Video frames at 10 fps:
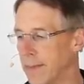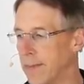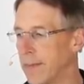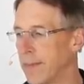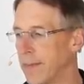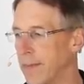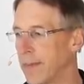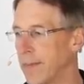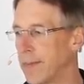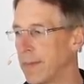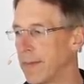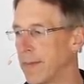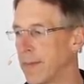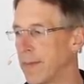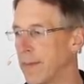
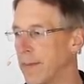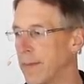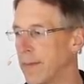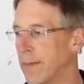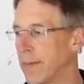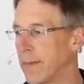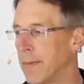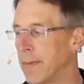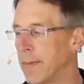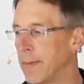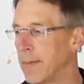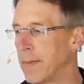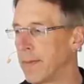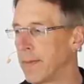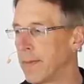
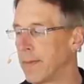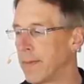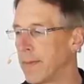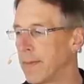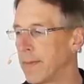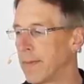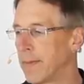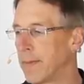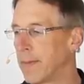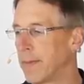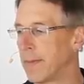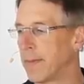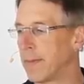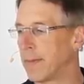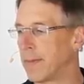
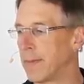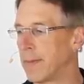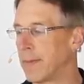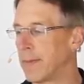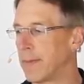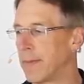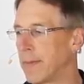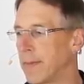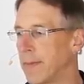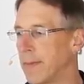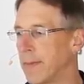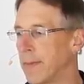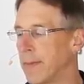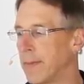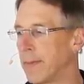
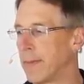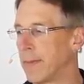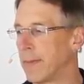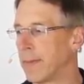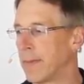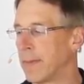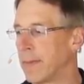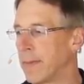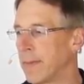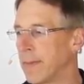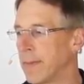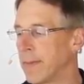This person isn't speaking.